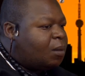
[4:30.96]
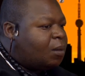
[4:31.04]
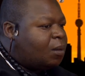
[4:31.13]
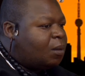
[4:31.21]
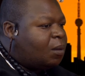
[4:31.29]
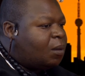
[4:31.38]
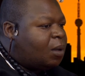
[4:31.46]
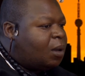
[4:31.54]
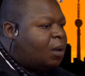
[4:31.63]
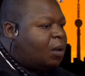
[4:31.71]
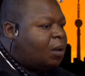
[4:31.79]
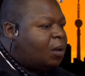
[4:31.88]
had to
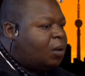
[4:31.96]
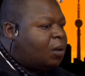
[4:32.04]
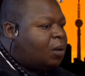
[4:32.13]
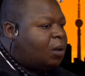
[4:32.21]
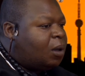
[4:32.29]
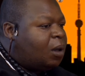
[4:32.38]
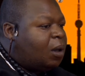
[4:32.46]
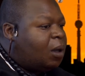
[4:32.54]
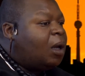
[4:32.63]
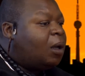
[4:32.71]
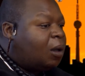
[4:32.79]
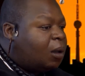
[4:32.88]
be
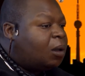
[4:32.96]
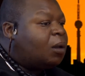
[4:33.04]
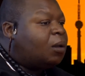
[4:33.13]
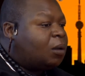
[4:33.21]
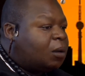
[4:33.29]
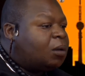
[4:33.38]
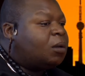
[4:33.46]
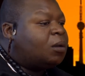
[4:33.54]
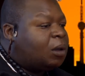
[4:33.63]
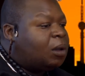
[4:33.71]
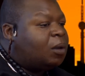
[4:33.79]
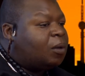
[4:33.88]
sitting somewhere
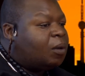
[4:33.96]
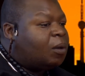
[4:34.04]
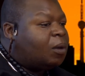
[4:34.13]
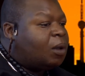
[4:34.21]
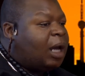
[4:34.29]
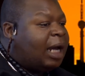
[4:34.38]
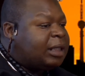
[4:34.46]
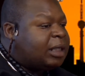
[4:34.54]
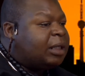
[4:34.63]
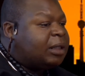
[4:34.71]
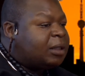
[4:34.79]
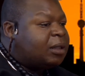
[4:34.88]
locked up? I
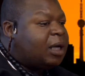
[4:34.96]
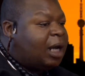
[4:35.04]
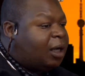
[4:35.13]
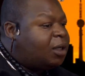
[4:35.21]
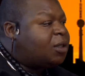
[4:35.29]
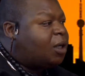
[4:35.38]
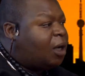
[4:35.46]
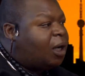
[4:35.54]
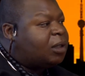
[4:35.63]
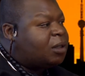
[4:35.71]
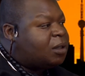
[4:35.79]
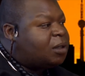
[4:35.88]
did. I learned a
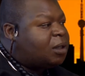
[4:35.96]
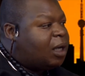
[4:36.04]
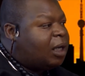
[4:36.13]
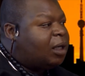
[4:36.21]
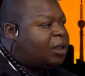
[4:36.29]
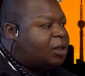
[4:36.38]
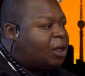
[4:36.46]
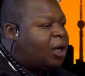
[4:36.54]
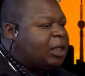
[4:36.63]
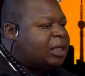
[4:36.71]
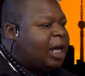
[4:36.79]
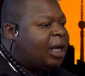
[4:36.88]
lot. I learned
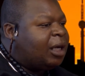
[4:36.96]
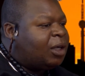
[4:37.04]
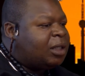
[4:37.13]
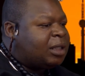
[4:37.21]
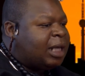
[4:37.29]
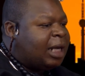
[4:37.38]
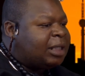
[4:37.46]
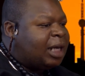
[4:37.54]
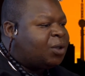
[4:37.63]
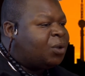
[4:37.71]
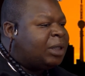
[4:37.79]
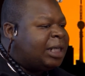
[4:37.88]
that I
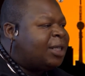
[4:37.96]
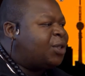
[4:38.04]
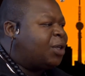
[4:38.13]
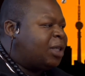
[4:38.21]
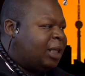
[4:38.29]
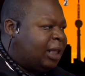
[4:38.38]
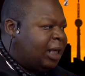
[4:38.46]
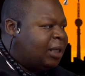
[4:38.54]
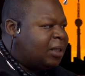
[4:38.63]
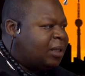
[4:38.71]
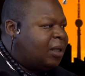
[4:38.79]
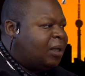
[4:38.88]
don't need certain
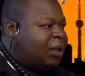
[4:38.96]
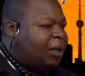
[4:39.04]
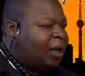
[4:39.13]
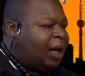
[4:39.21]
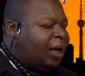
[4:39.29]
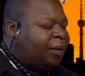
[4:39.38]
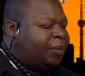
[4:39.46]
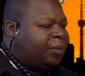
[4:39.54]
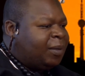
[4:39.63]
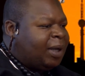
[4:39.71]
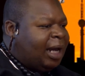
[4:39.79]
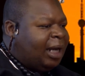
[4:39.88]
things,
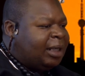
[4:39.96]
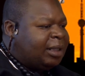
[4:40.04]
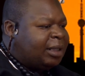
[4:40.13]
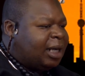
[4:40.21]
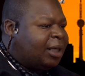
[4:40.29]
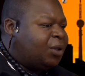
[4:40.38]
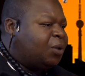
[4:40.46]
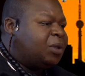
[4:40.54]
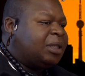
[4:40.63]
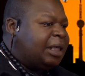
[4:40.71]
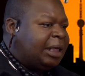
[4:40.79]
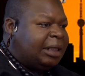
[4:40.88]
and I
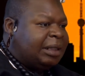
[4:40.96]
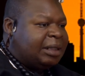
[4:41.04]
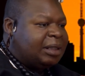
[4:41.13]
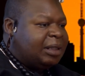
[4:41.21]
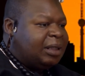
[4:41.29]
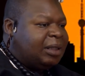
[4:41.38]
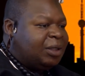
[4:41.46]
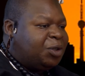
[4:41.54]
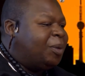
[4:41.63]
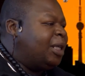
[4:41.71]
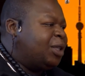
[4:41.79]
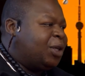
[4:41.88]
don't need
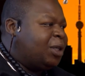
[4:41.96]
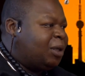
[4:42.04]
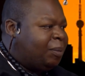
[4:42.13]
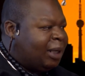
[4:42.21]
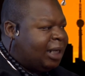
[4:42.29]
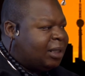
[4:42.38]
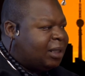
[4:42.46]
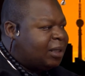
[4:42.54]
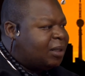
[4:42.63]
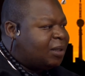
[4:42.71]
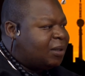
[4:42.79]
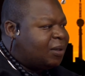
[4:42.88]
to be in certain
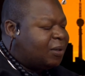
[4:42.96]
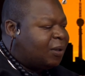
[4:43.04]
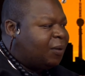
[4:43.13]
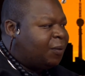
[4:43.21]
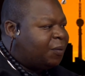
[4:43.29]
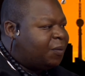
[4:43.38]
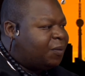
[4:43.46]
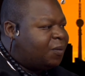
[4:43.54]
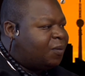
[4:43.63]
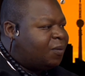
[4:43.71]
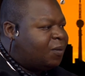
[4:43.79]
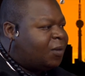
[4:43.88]
places. So,
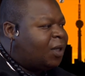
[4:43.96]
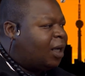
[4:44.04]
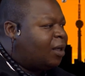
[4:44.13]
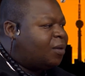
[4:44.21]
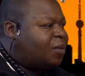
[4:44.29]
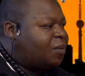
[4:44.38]
yeah.